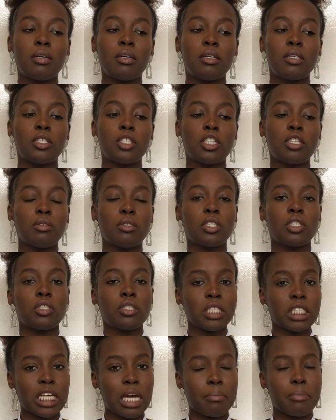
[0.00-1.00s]
So it was a
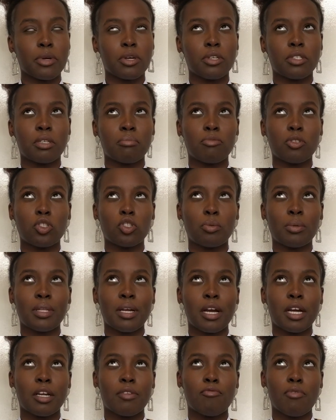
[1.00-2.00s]
long time ago, so I'm not sure whether
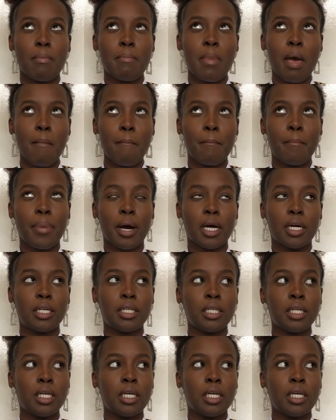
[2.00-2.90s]
I can remember,